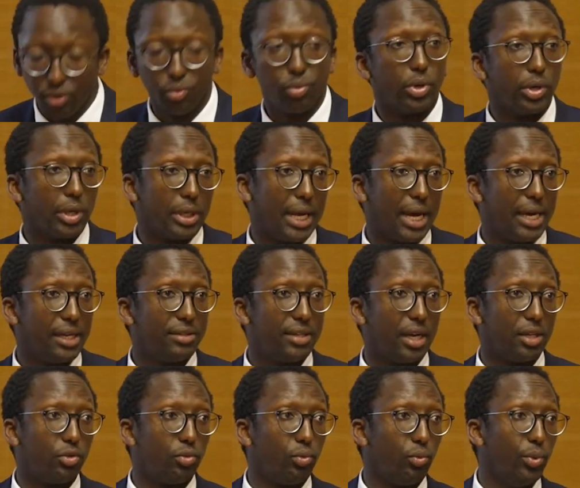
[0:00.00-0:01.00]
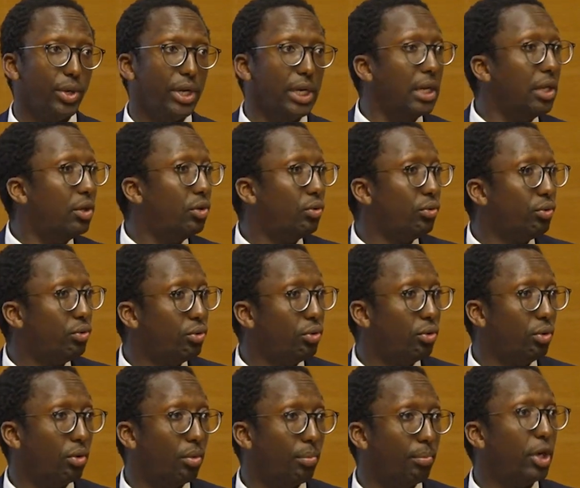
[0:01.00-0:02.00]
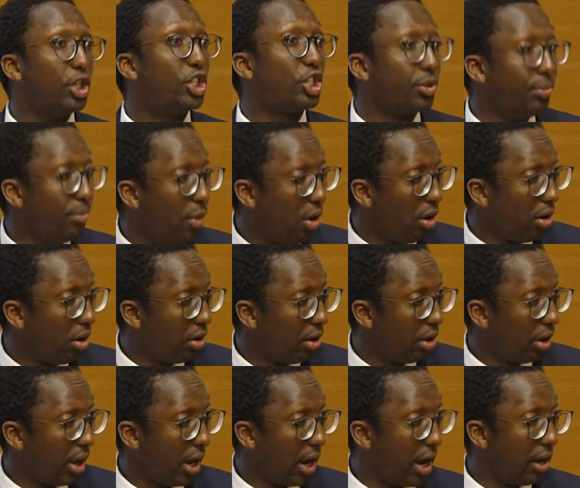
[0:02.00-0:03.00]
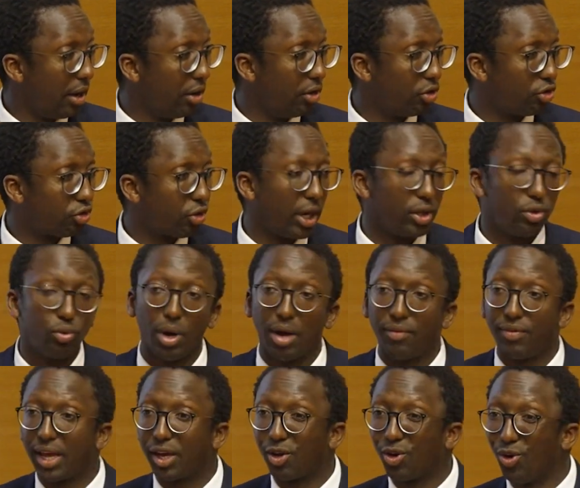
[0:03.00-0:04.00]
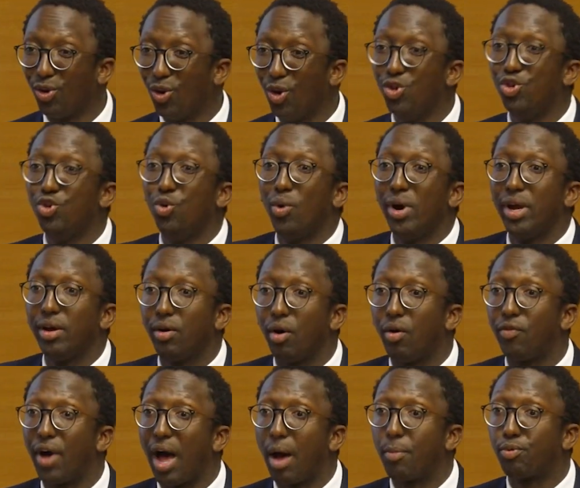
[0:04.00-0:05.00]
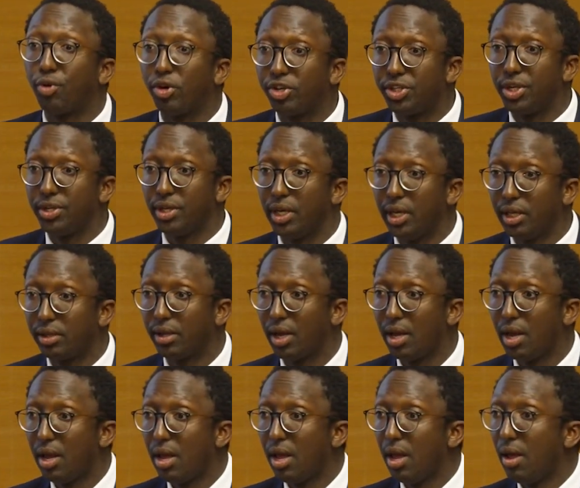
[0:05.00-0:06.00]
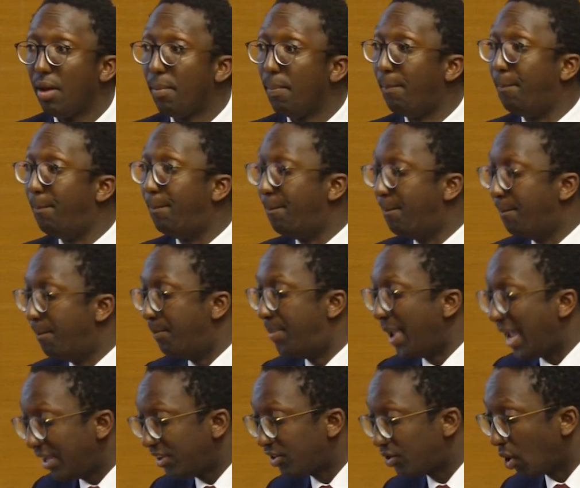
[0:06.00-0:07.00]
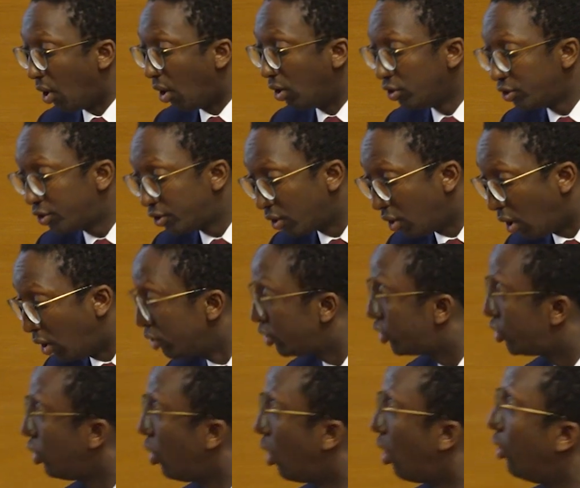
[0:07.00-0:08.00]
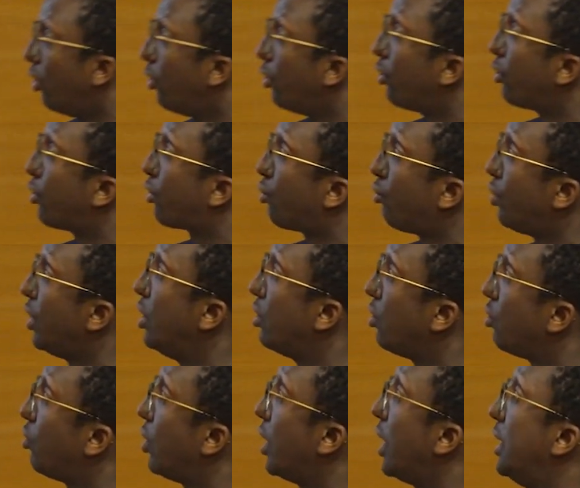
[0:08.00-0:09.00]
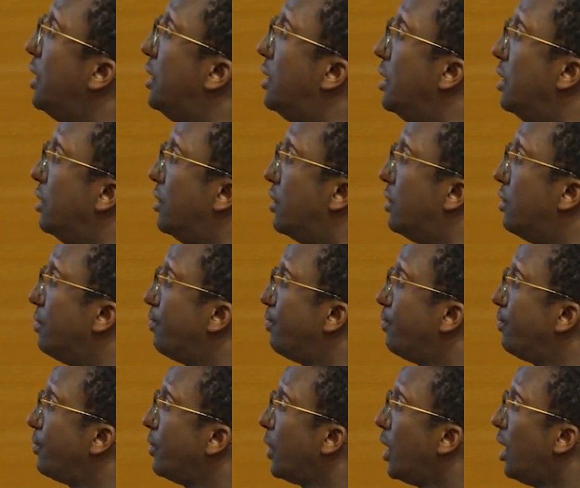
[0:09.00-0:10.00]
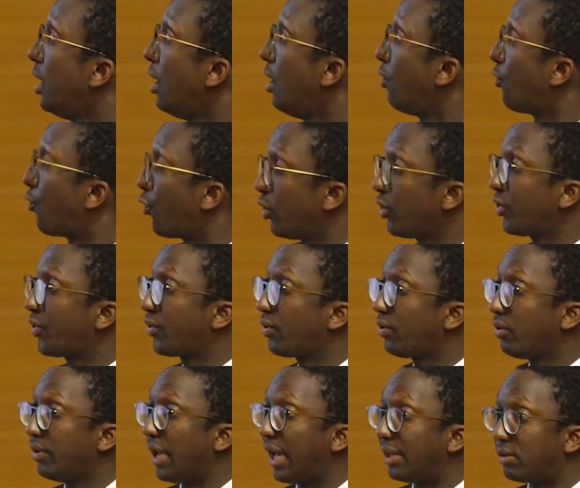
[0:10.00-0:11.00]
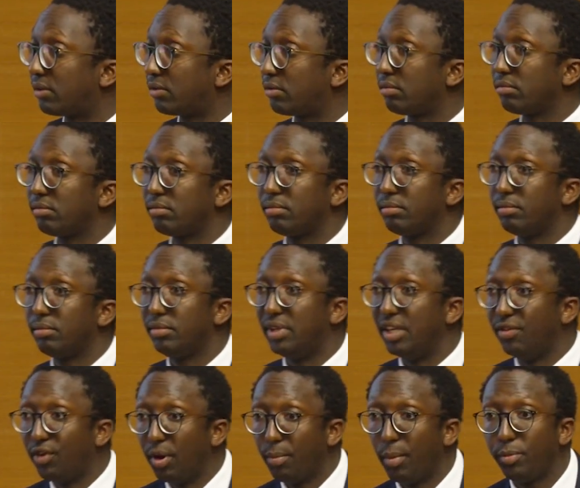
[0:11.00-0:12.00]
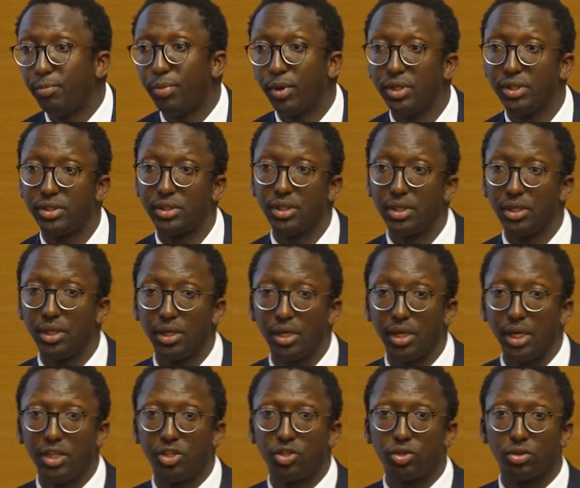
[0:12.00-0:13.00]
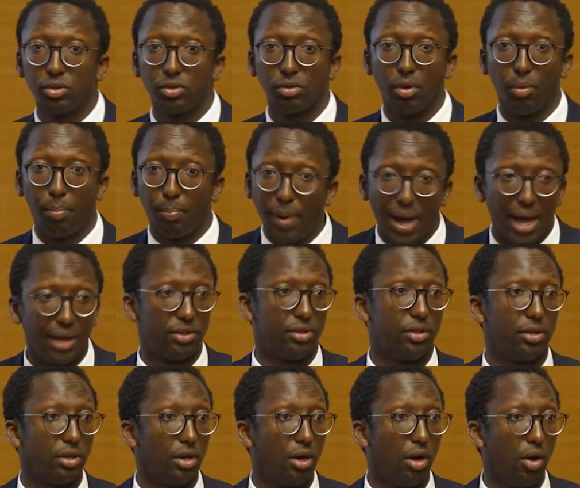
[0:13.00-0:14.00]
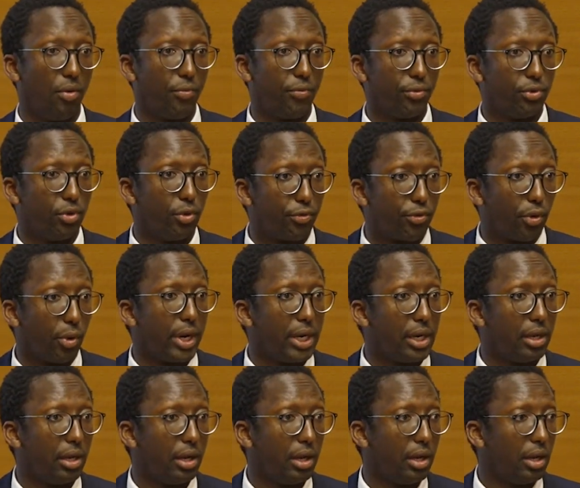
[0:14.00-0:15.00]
realized that we need to do much more and try to have like a new way of approaching it, based also on 3 realities. First, that development policy, it's a part of the foreign